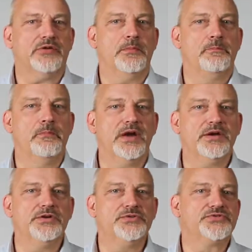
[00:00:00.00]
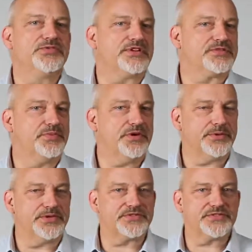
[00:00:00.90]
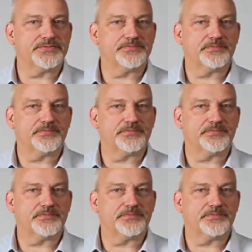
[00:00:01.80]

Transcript: a better user experience.